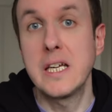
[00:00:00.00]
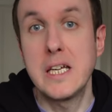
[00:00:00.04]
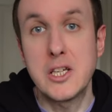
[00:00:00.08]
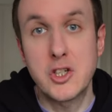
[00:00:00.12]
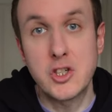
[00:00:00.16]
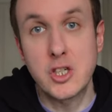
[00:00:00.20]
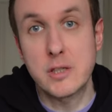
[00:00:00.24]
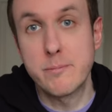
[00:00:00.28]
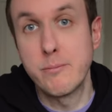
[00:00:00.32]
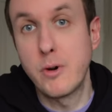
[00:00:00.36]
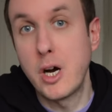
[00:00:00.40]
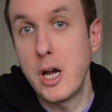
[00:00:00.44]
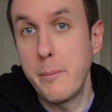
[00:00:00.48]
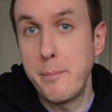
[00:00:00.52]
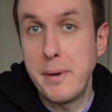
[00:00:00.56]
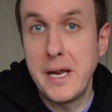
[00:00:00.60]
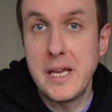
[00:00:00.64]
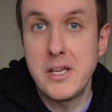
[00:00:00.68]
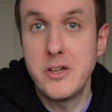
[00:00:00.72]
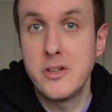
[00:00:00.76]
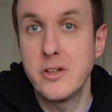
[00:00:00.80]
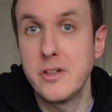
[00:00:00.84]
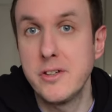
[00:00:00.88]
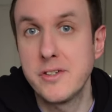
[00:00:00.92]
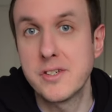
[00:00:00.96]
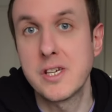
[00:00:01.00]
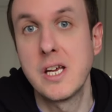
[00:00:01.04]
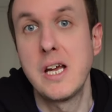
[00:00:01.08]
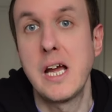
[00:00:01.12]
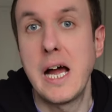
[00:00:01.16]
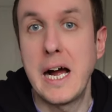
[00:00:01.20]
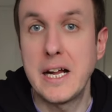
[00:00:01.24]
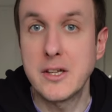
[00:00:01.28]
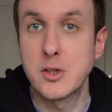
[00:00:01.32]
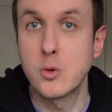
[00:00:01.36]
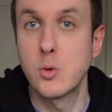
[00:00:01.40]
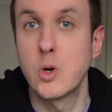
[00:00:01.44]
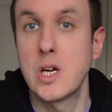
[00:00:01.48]
it's just my opinions
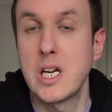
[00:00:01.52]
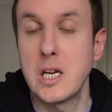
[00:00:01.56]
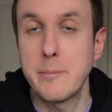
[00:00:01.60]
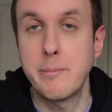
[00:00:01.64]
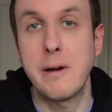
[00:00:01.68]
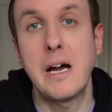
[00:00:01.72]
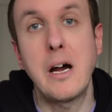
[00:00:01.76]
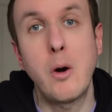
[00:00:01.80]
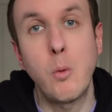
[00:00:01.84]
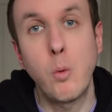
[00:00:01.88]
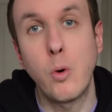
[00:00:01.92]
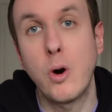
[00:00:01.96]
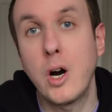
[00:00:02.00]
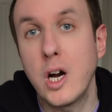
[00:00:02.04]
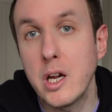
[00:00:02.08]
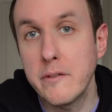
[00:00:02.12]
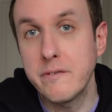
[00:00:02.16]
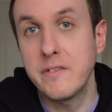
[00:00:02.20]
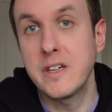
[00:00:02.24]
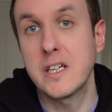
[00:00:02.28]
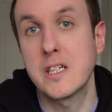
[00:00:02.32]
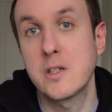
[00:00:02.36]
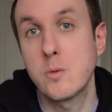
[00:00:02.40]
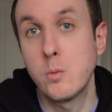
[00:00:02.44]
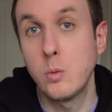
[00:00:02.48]
and talking about what I think